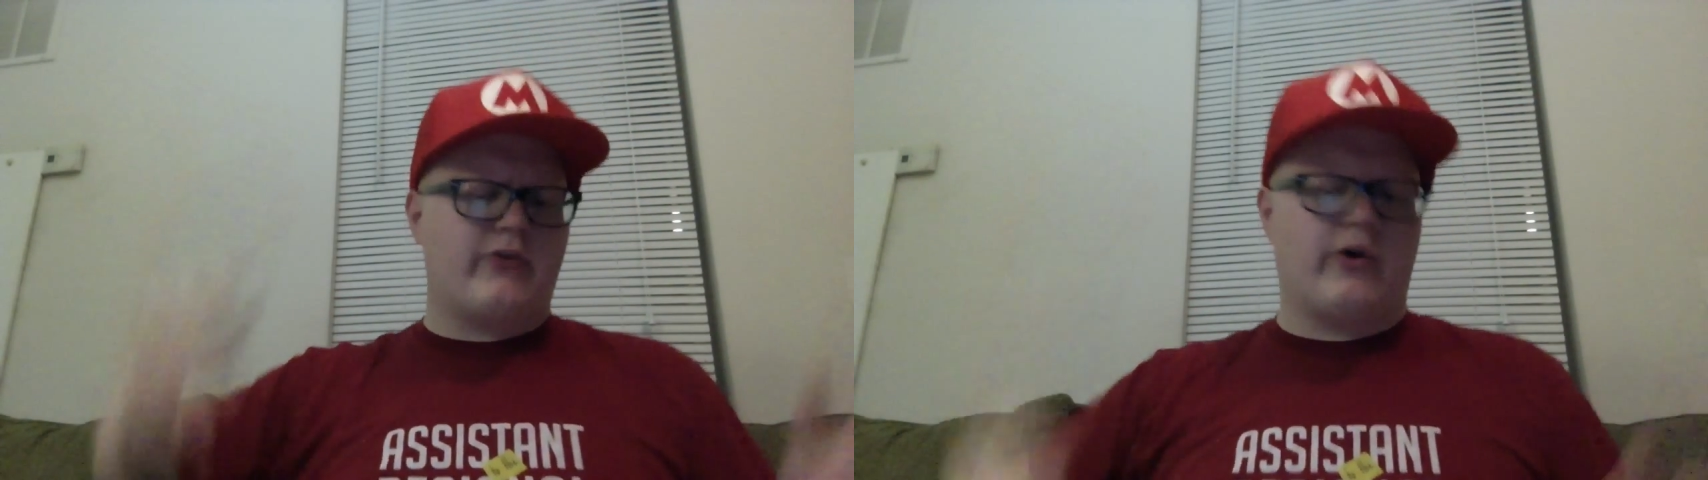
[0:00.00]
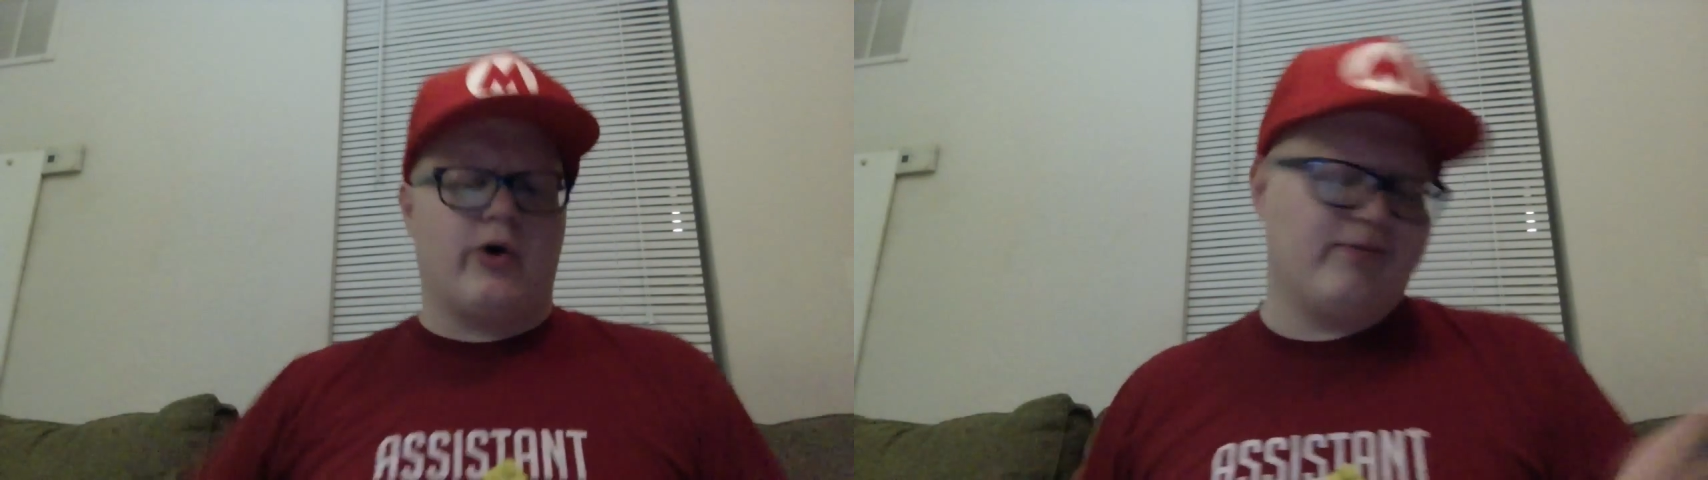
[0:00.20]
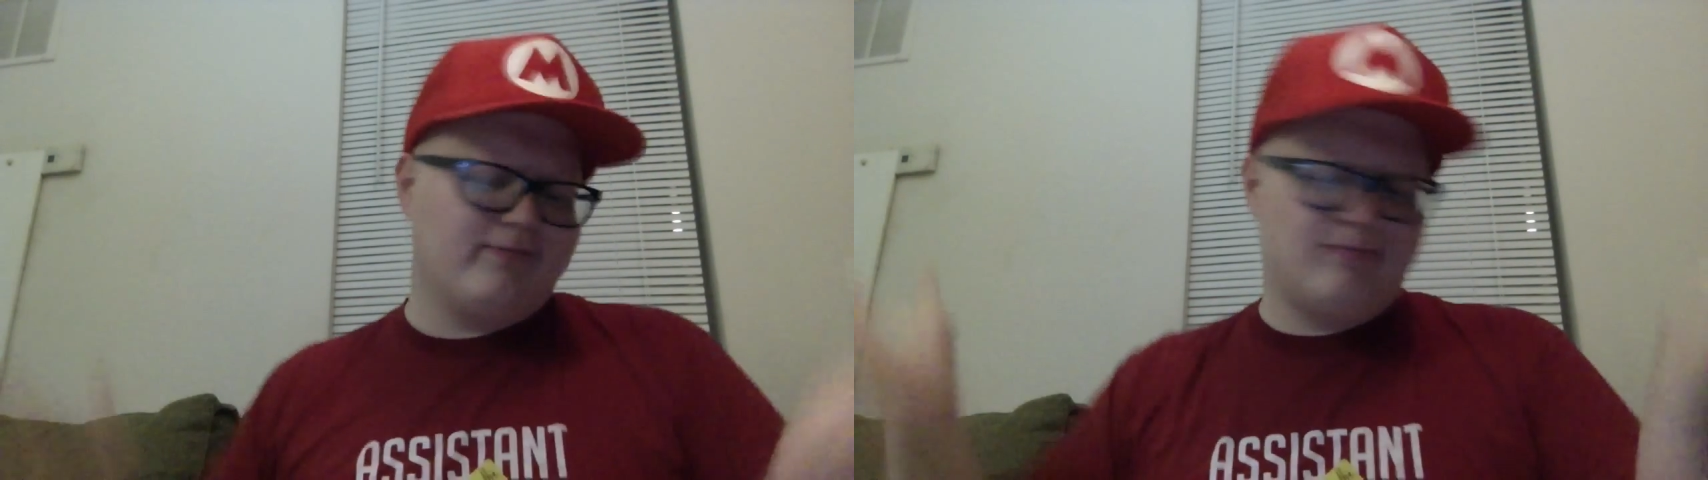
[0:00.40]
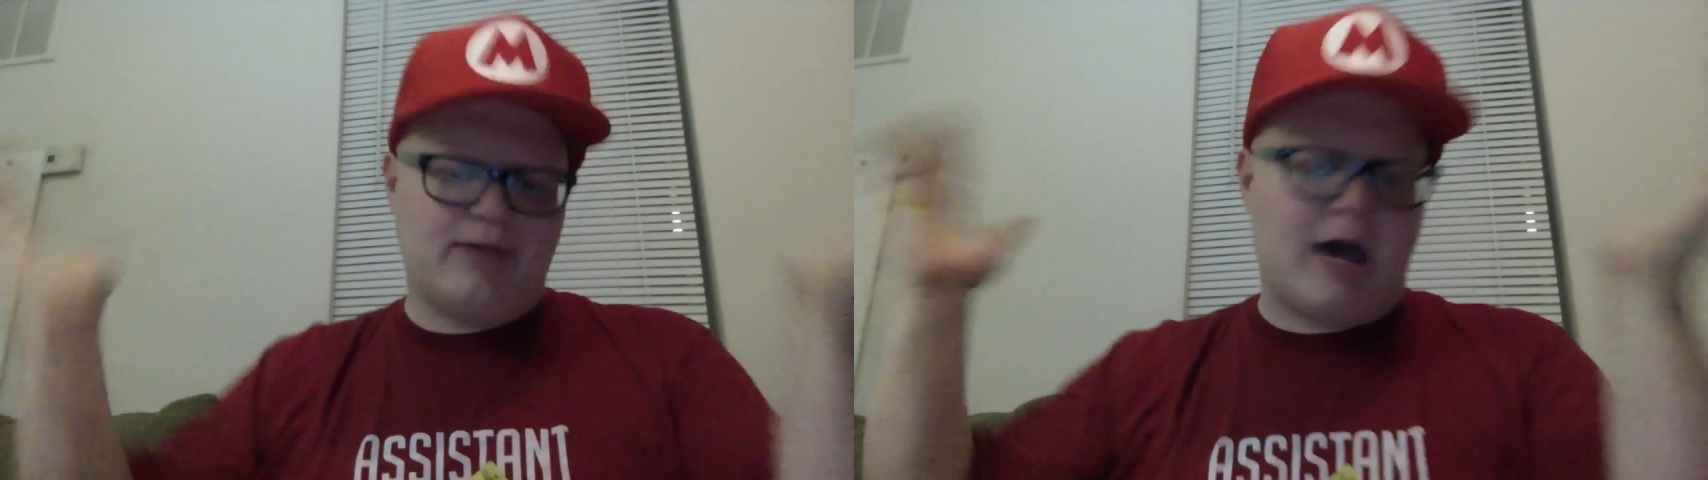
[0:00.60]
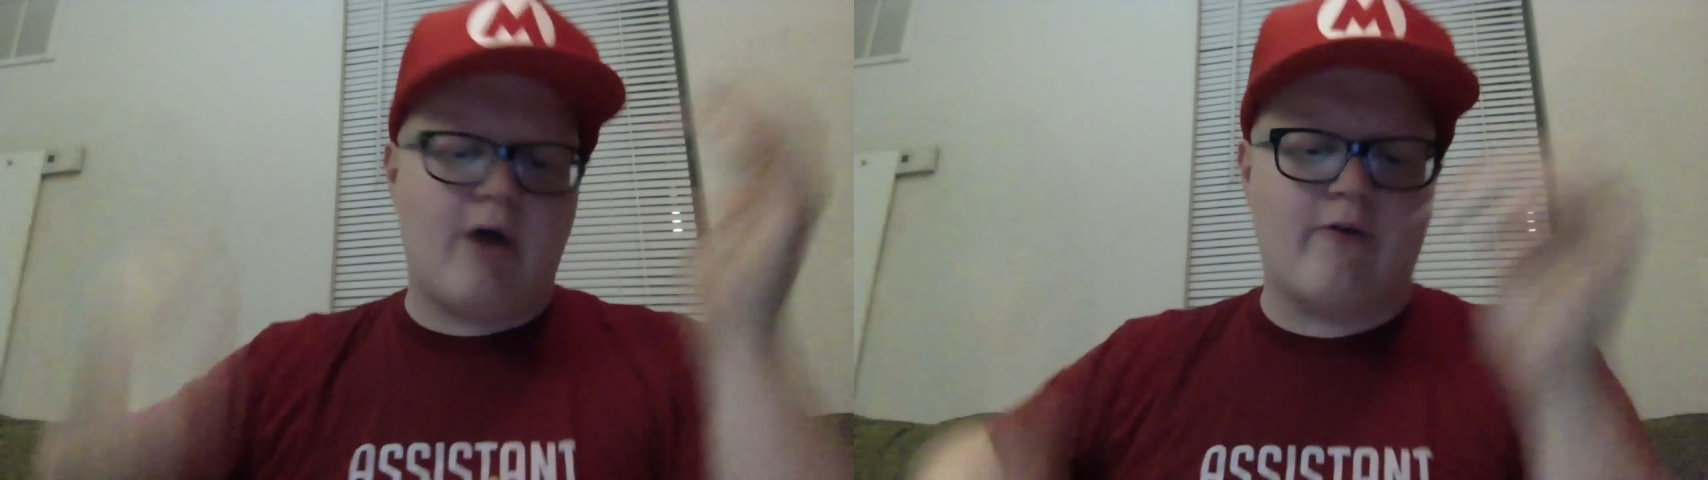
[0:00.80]
old,
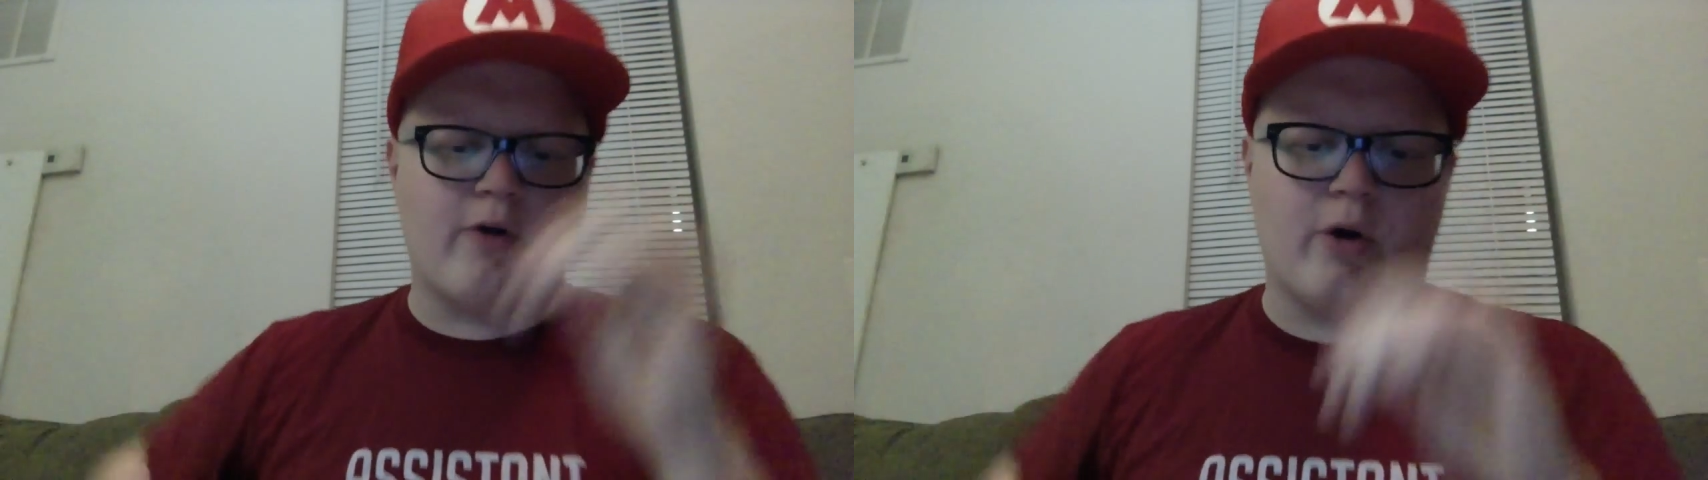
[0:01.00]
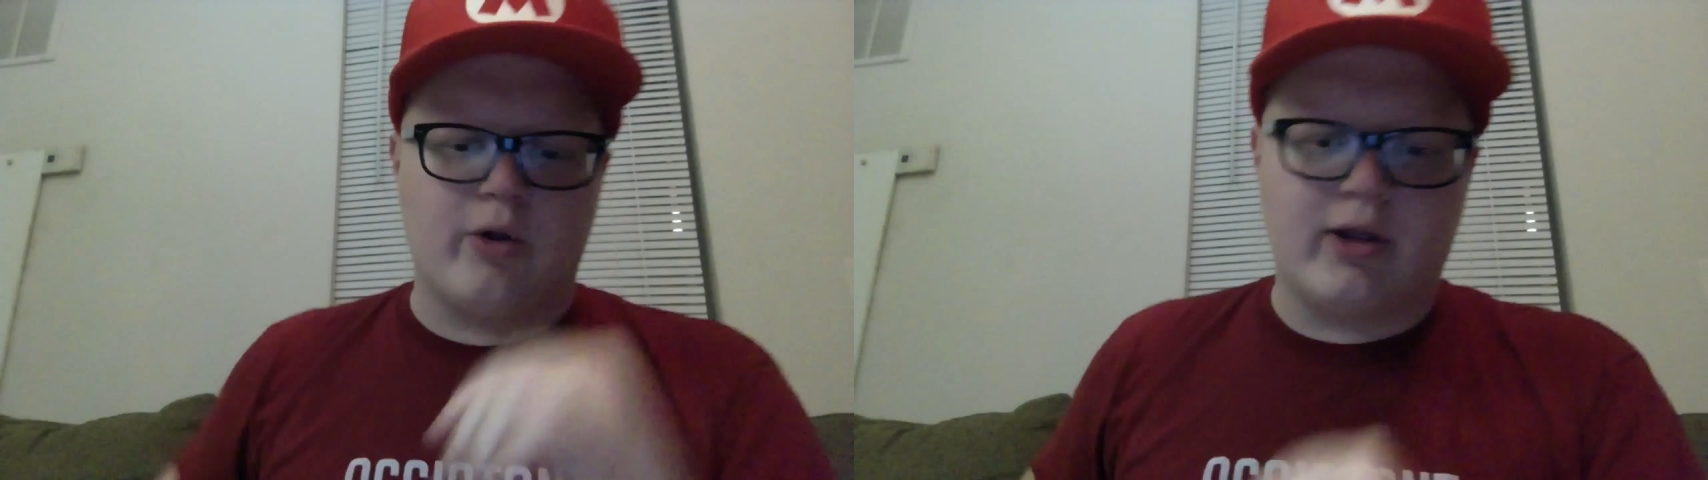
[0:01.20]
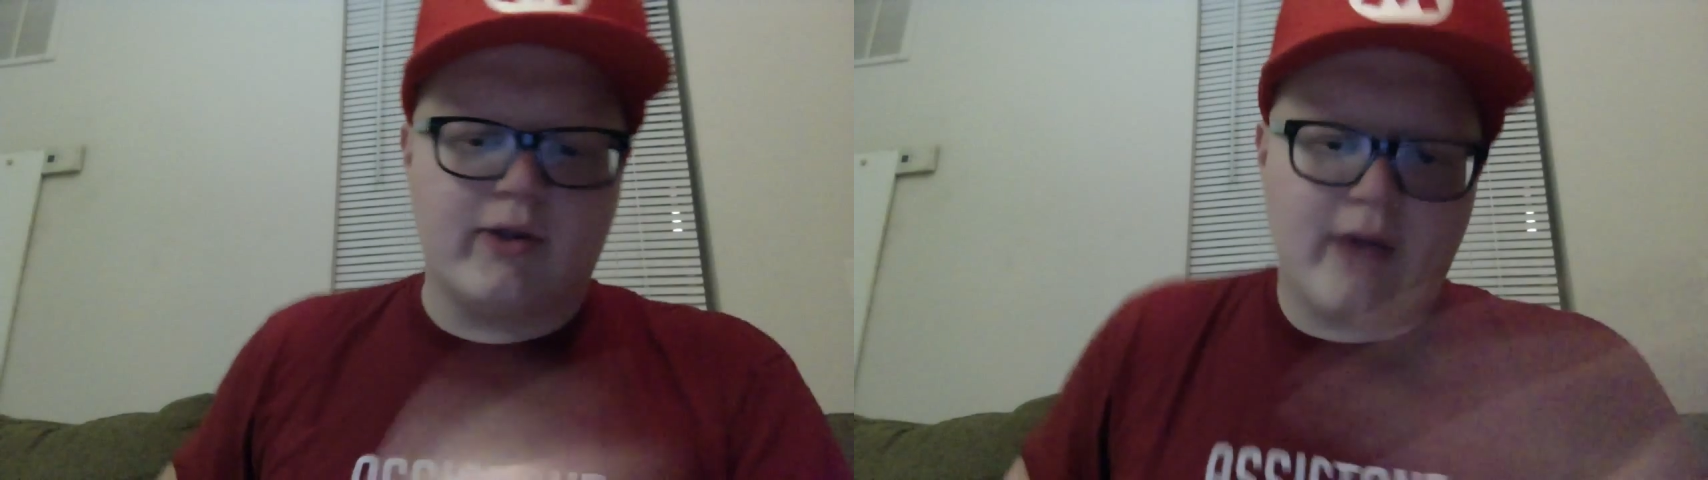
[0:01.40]
however old he is.